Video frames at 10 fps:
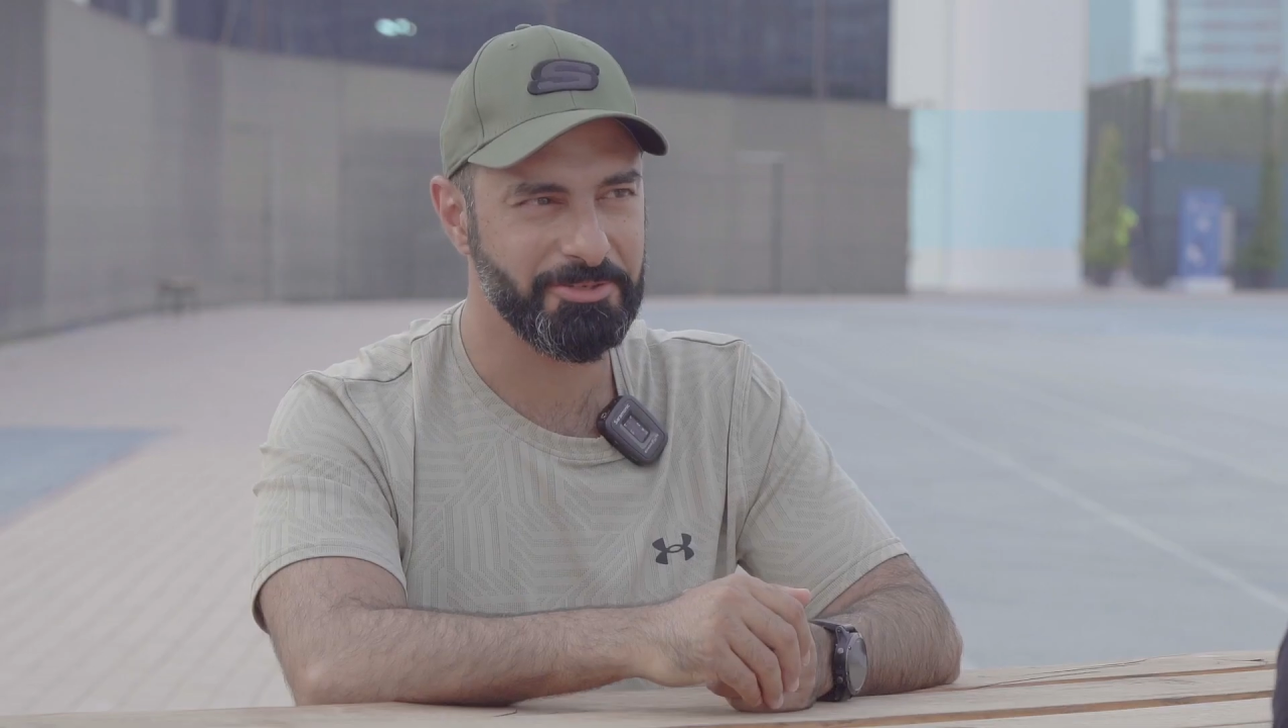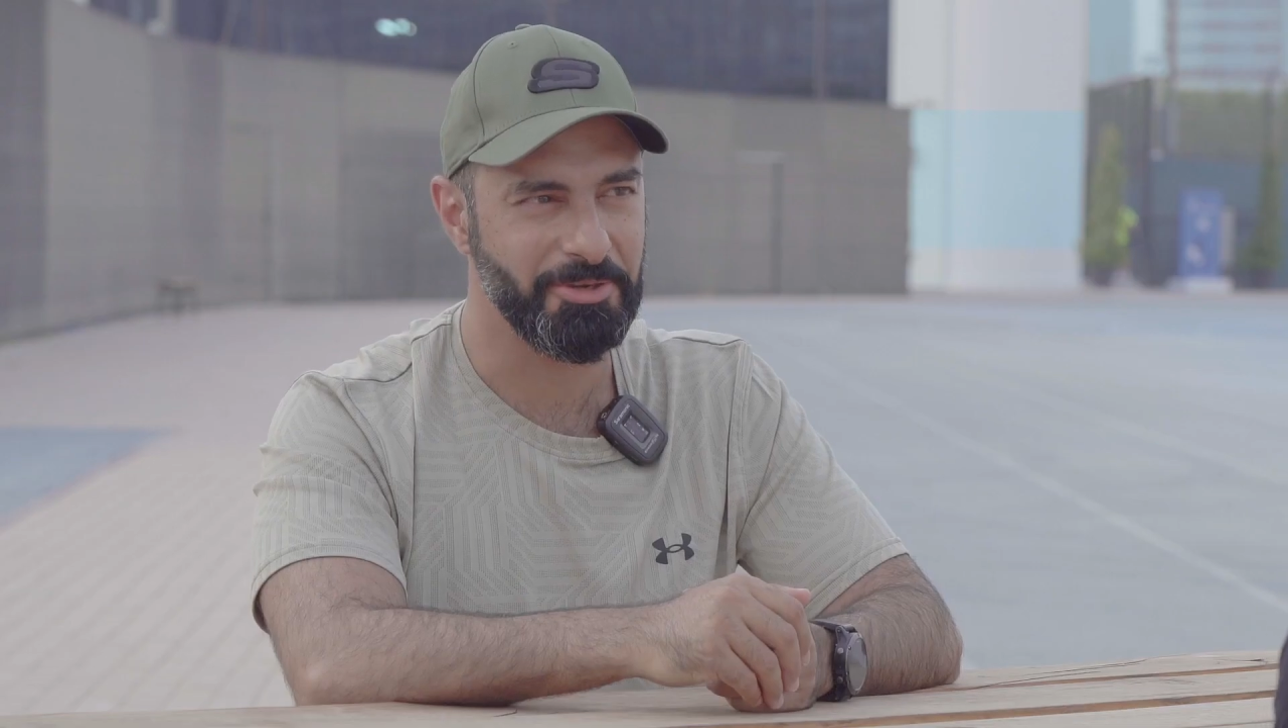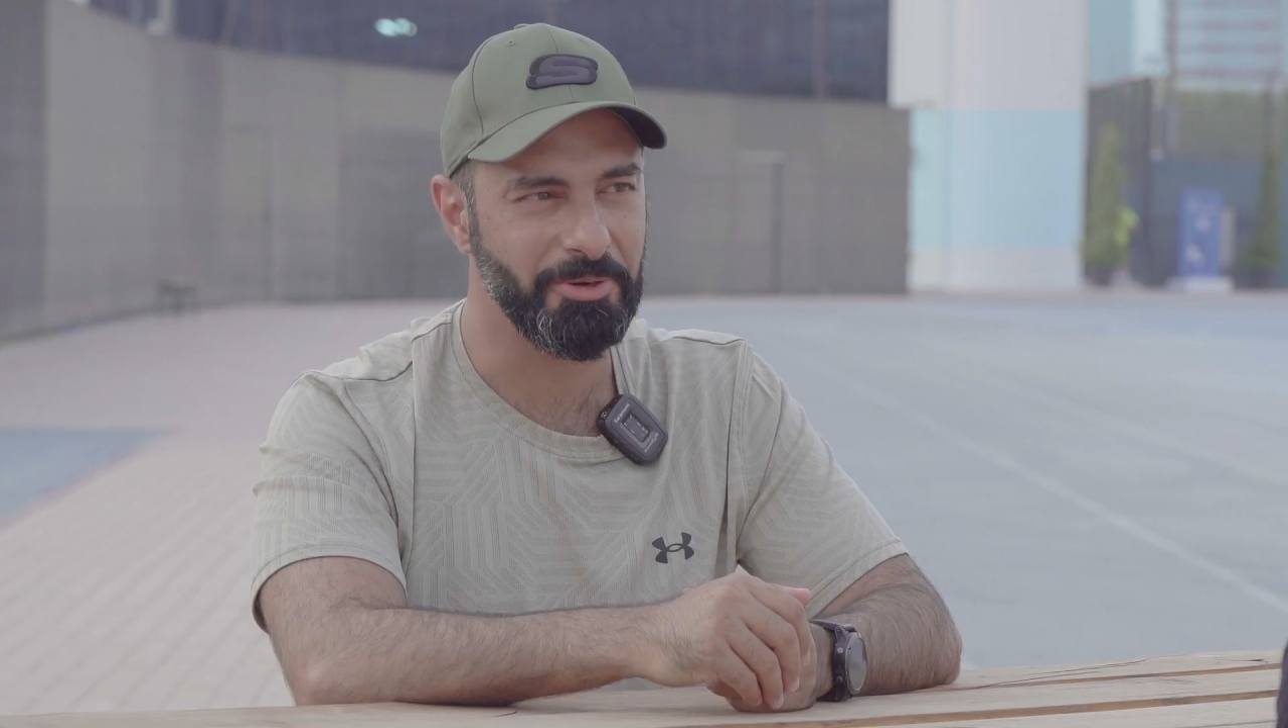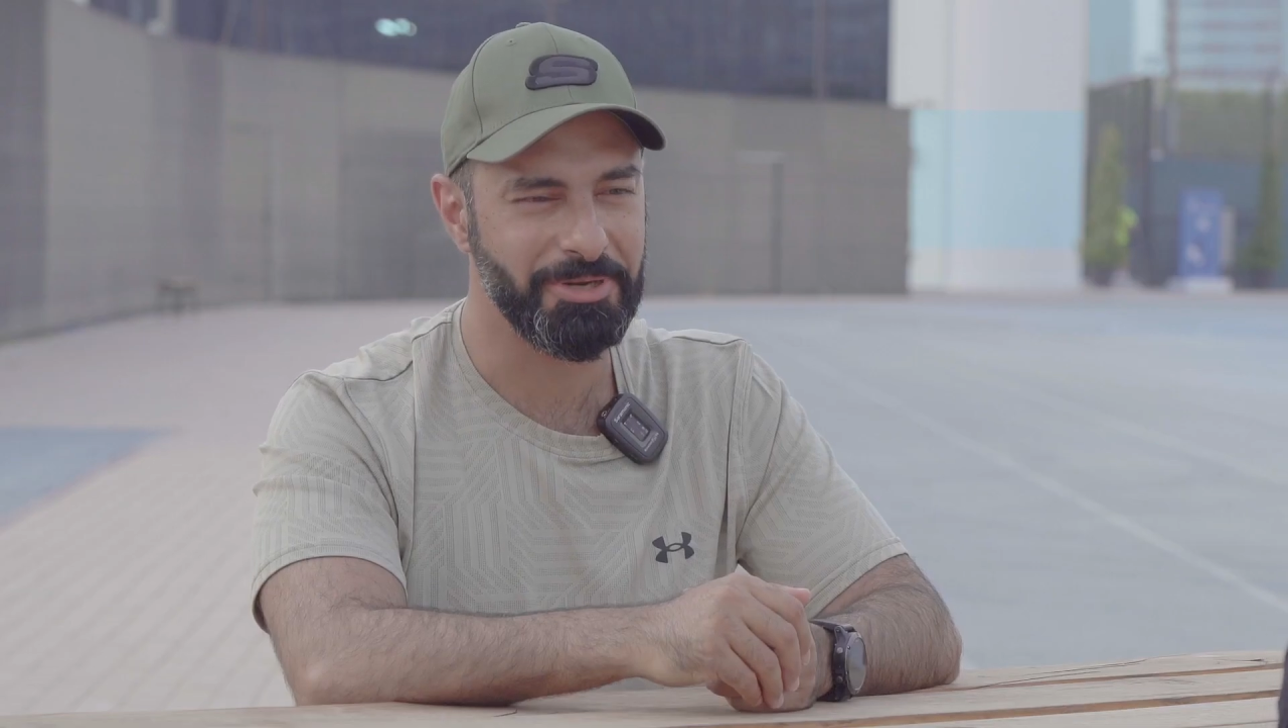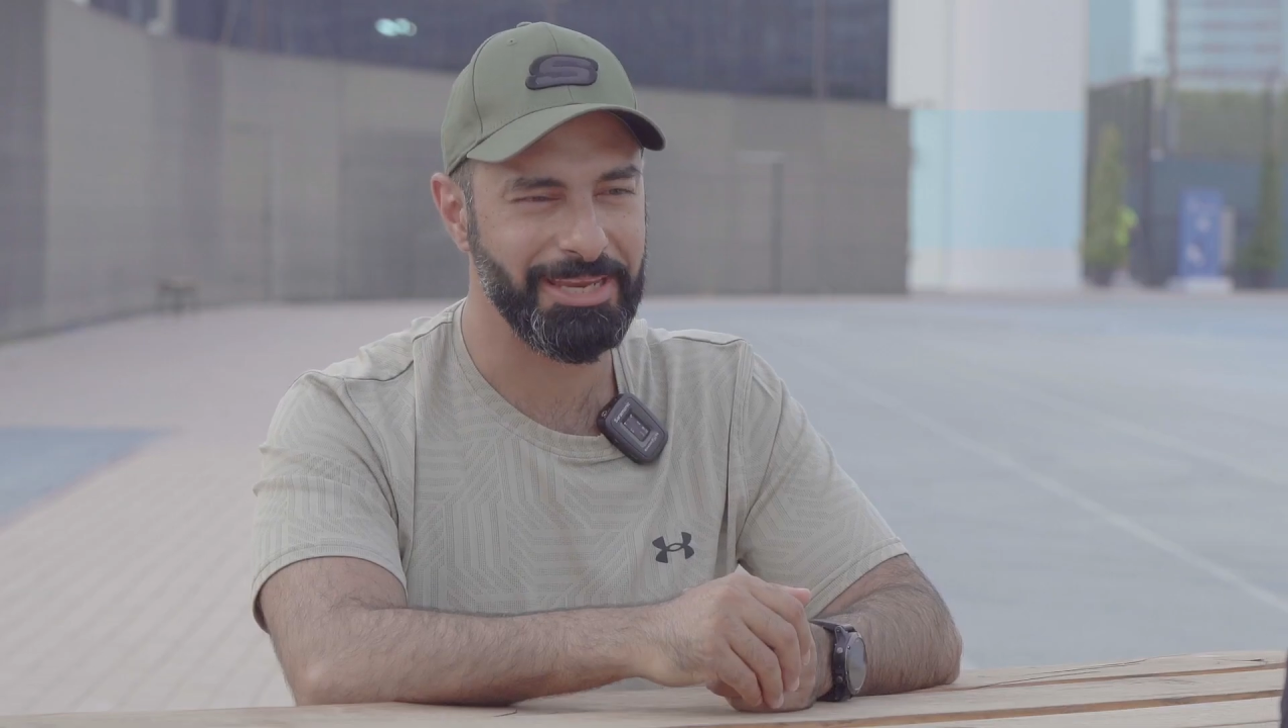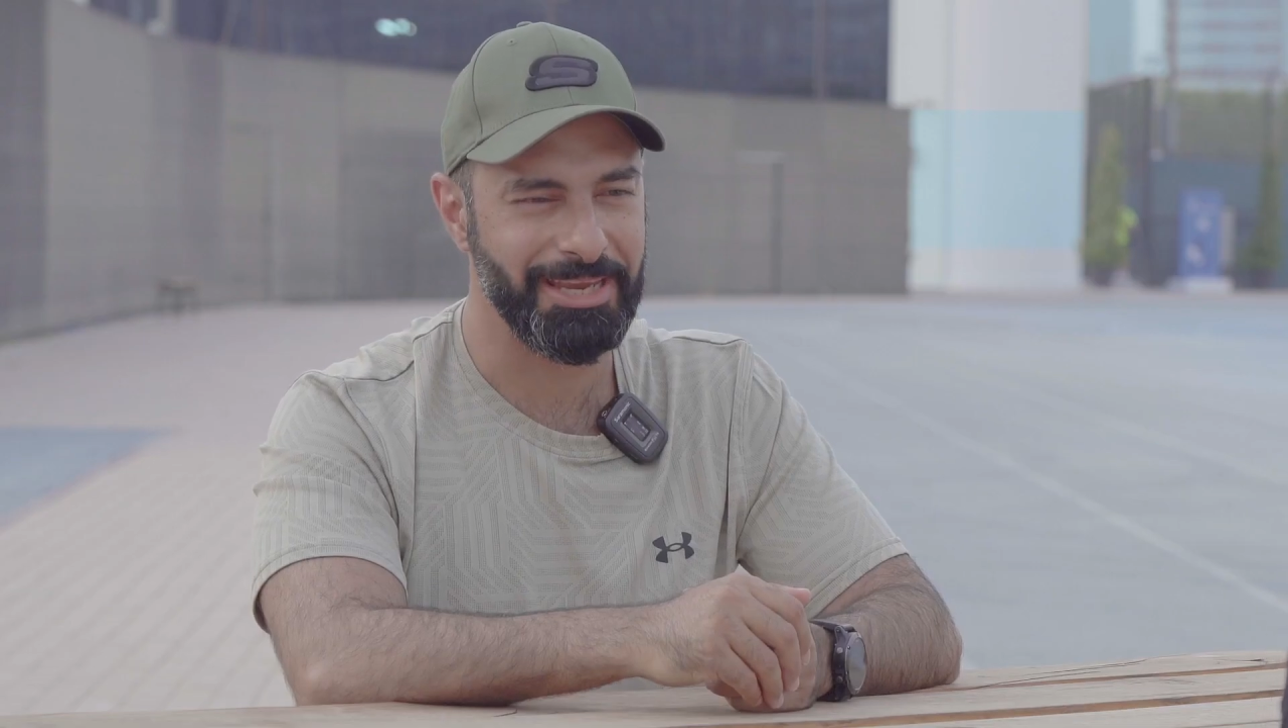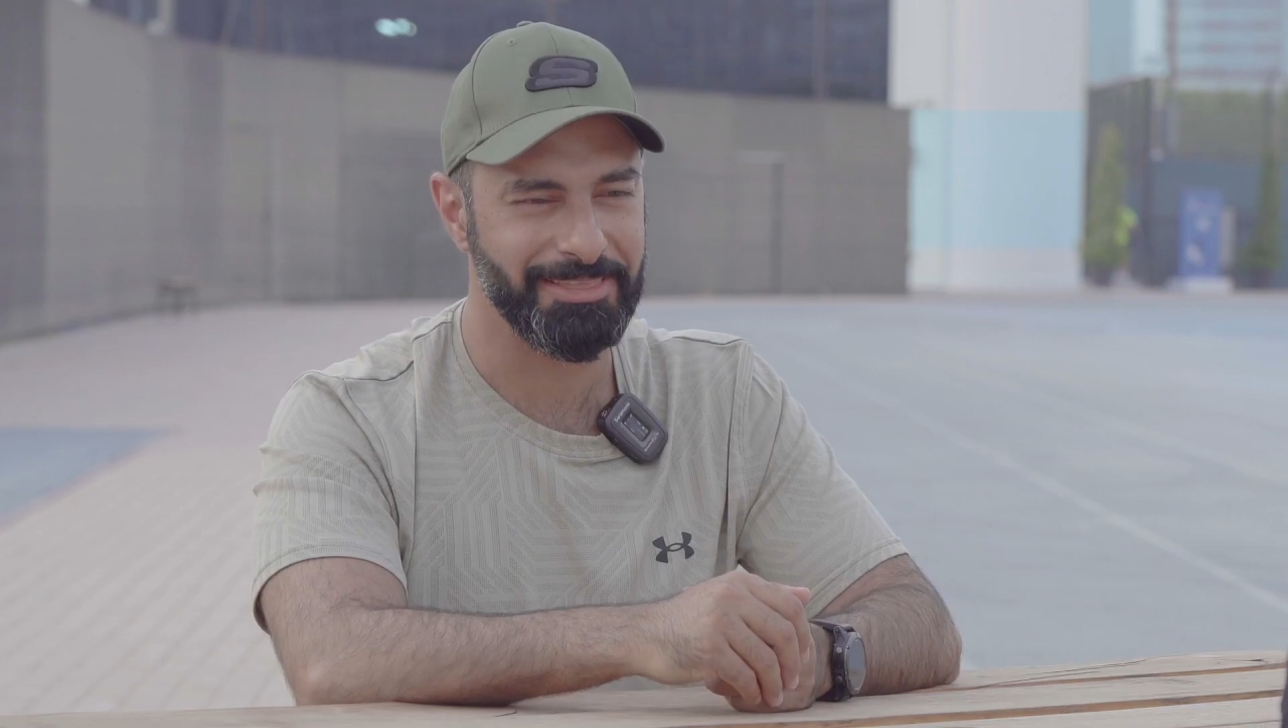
talking,